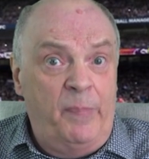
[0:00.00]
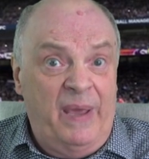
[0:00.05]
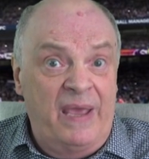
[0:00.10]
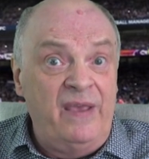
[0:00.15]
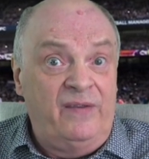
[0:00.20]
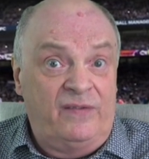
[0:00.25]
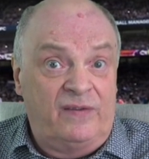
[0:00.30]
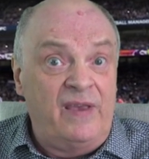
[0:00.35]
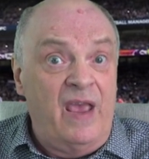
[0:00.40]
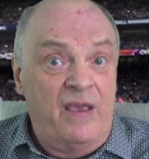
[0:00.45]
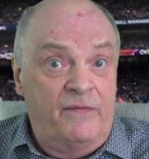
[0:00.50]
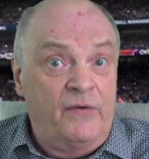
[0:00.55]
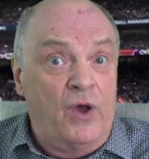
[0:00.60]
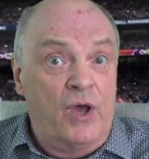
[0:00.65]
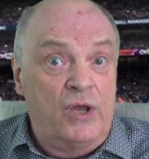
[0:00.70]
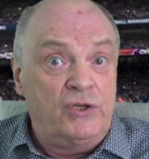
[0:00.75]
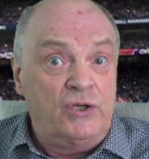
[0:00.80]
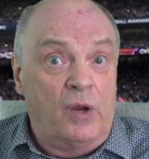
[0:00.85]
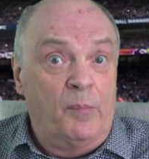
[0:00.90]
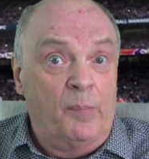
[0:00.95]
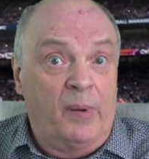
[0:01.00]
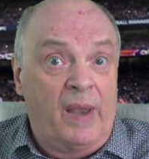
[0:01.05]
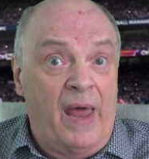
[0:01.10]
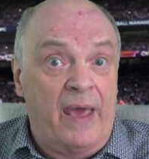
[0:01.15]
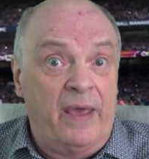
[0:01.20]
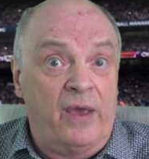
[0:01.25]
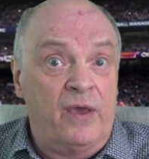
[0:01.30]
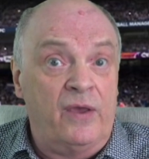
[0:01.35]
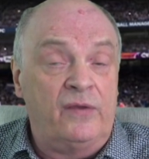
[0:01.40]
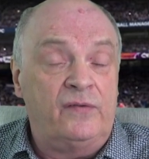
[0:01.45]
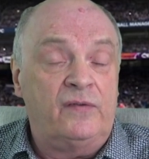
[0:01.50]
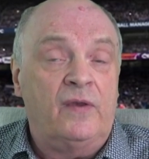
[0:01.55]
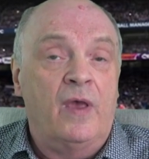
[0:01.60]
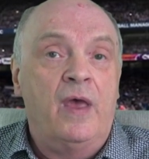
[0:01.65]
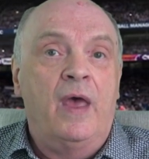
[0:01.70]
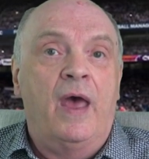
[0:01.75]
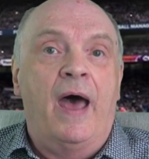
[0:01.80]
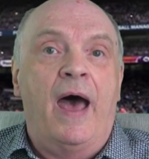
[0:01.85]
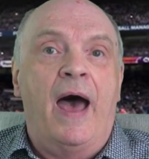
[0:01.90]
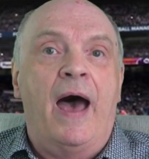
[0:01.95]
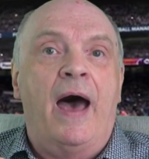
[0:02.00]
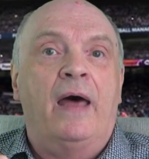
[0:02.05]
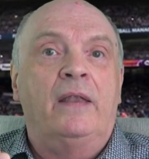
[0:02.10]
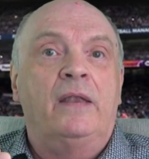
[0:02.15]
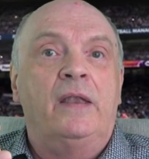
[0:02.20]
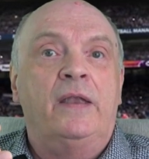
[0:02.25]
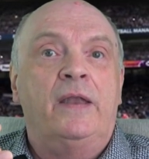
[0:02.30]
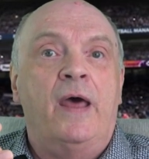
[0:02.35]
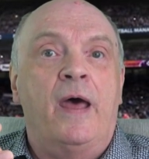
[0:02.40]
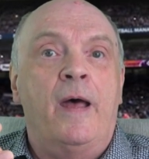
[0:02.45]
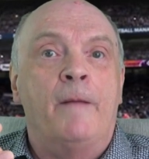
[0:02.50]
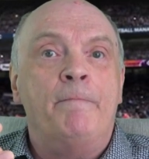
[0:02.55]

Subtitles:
PC version players, and